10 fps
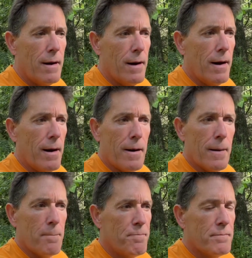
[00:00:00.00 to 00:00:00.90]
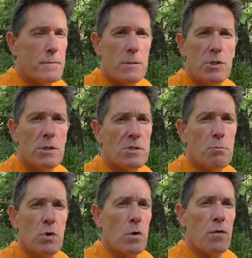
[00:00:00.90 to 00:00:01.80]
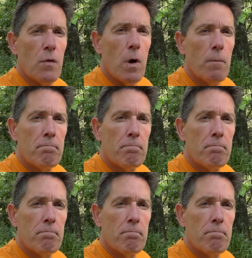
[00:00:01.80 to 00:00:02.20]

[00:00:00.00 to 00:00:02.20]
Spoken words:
Um, just beautiful.